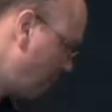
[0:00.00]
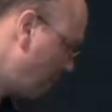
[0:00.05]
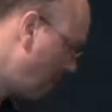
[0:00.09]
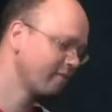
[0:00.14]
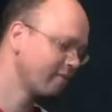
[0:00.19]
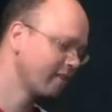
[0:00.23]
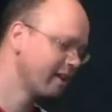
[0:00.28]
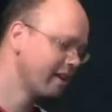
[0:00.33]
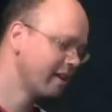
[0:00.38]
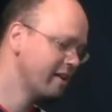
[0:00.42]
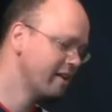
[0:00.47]

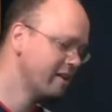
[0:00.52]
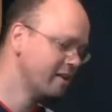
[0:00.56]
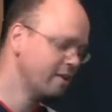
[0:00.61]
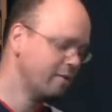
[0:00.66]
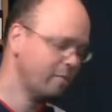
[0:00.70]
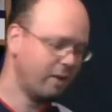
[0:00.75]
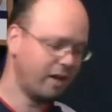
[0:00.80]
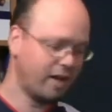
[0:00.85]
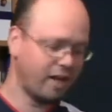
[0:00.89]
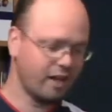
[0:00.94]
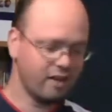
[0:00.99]
But I got
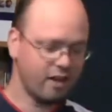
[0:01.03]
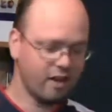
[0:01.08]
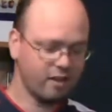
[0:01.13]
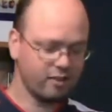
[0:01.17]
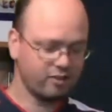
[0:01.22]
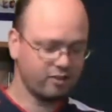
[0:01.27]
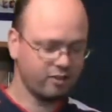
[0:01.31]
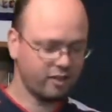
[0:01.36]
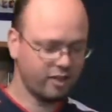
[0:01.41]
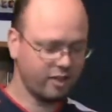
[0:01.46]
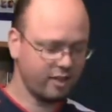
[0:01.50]

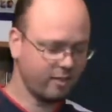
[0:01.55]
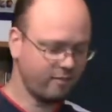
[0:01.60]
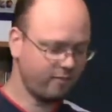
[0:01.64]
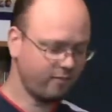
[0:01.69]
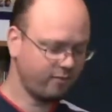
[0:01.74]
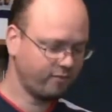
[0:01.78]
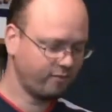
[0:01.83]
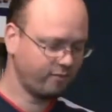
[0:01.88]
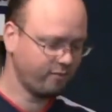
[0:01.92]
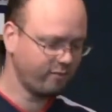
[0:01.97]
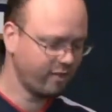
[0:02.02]

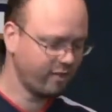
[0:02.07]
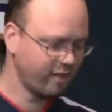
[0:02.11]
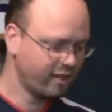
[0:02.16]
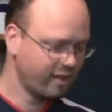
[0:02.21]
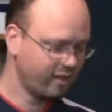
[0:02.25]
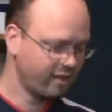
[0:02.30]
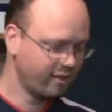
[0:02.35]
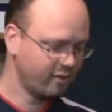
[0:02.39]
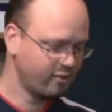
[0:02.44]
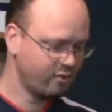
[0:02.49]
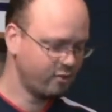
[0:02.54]
2
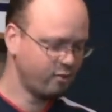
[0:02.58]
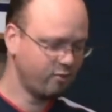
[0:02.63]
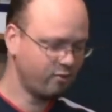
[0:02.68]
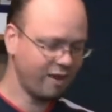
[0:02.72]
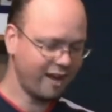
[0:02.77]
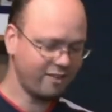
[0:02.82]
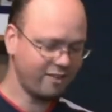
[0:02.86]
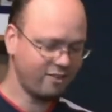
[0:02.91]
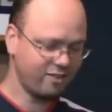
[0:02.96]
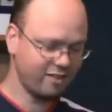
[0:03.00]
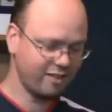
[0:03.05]
Ratchet and
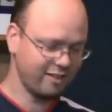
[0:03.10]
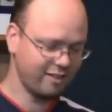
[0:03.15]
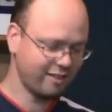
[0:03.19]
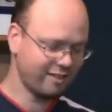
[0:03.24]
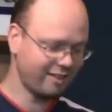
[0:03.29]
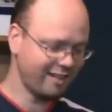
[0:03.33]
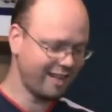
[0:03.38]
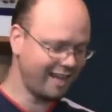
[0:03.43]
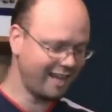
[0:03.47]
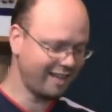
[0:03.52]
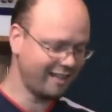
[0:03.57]
Clank
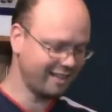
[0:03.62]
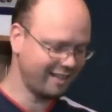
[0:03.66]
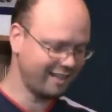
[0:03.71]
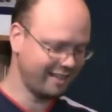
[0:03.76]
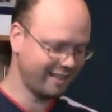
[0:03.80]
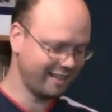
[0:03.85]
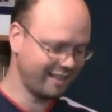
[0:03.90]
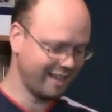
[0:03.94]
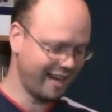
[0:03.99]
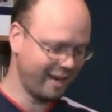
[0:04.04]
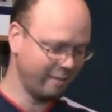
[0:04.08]
games,
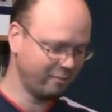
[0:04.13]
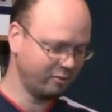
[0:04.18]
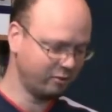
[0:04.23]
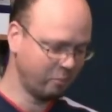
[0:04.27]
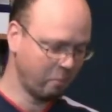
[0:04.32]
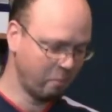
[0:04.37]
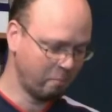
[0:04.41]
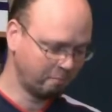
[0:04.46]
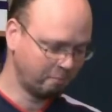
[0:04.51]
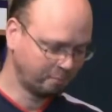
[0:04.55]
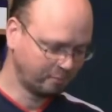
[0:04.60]

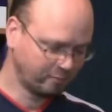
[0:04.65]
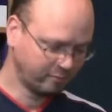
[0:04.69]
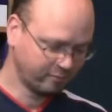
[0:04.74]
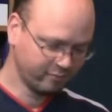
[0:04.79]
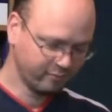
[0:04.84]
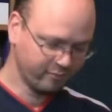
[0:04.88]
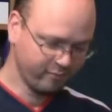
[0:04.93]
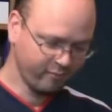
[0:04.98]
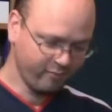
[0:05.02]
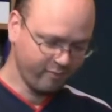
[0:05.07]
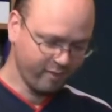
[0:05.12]

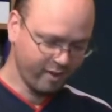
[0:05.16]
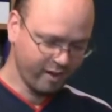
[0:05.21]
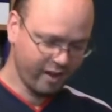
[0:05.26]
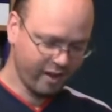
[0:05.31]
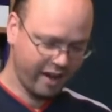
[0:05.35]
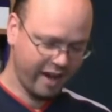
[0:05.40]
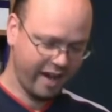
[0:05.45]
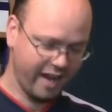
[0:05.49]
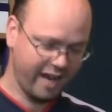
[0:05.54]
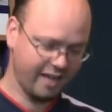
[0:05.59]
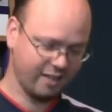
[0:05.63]
and
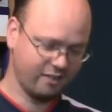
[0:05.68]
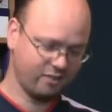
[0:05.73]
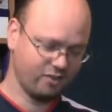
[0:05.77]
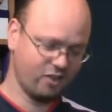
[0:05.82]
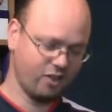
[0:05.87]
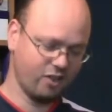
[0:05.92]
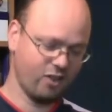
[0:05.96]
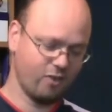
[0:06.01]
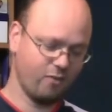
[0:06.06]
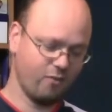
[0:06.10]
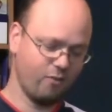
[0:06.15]
the
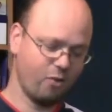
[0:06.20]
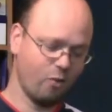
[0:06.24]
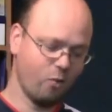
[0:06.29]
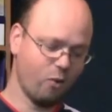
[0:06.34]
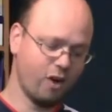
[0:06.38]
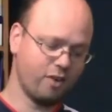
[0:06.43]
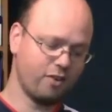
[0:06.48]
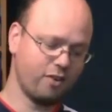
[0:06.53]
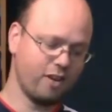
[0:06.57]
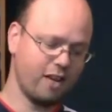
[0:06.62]
one is